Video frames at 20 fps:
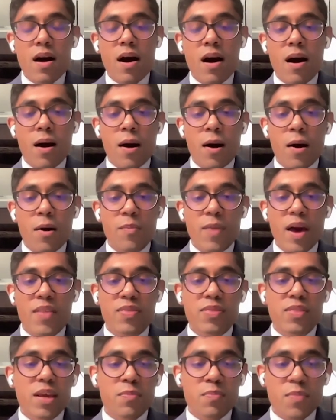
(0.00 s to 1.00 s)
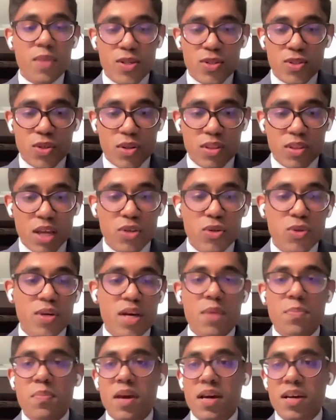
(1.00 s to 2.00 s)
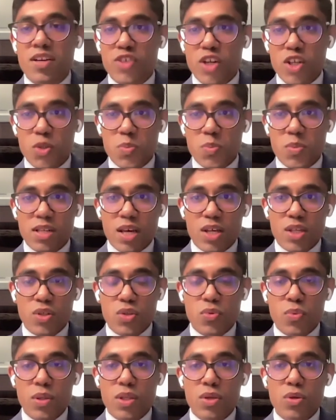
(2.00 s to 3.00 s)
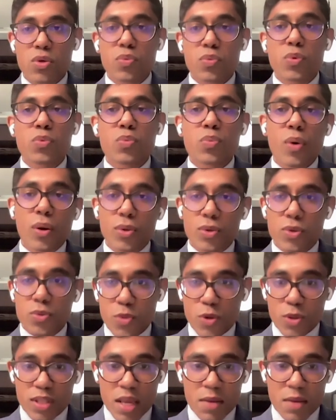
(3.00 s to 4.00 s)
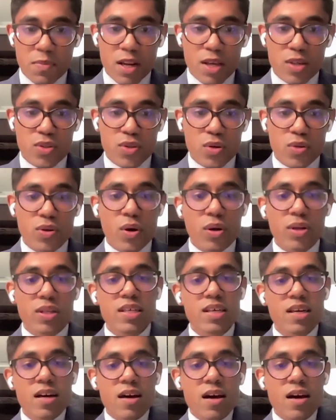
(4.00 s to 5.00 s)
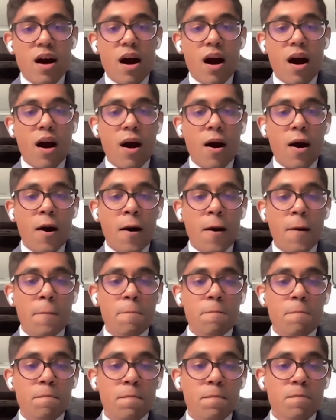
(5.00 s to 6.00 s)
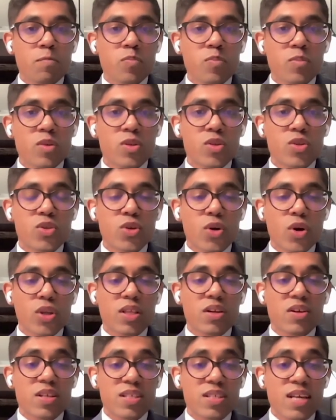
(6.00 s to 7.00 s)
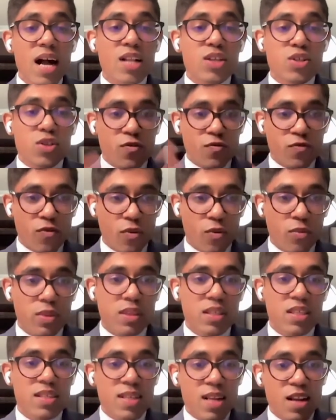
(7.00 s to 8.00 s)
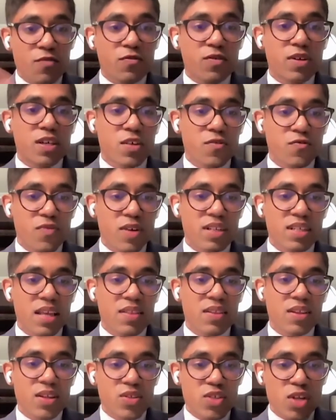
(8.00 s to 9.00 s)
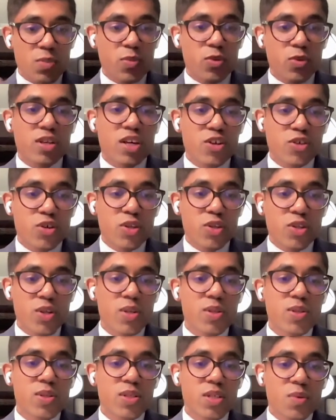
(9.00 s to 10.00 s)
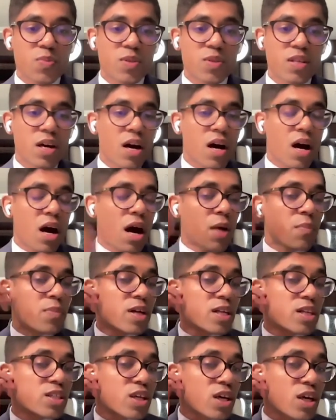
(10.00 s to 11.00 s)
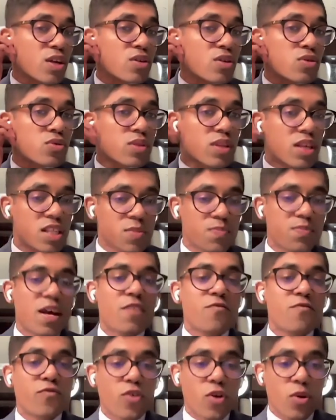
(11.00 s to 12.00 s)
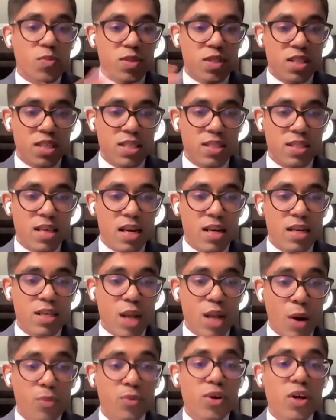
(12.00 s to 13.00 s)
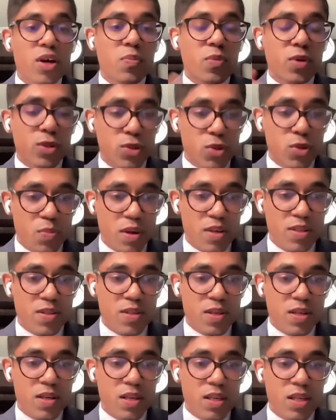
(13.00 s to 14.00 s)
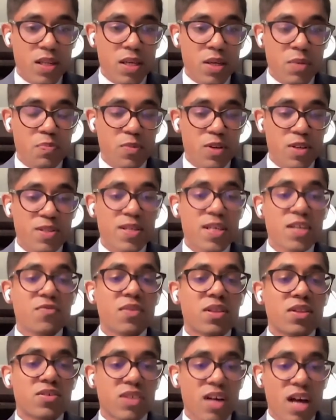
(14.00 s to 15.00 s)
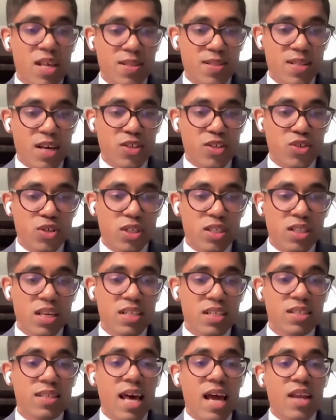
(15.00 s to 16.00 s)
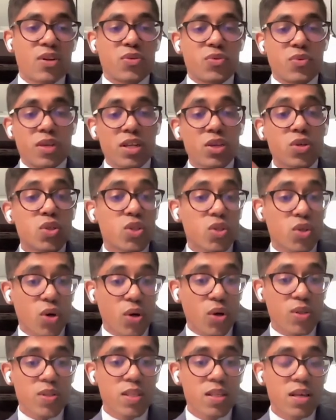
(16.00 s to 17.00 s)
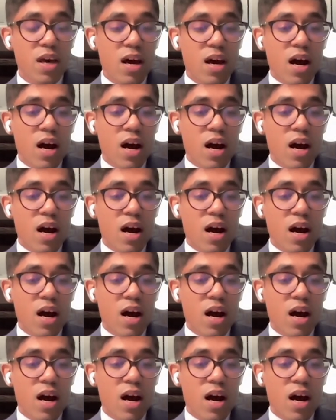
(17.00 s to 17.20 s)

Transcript: And then based on that, you can make a judgment as to whether you would want to book that place or not. So the result of this network effect and these reputation systems are built into these platforms is that now we are able to basically proceed with transactions at reduced costs.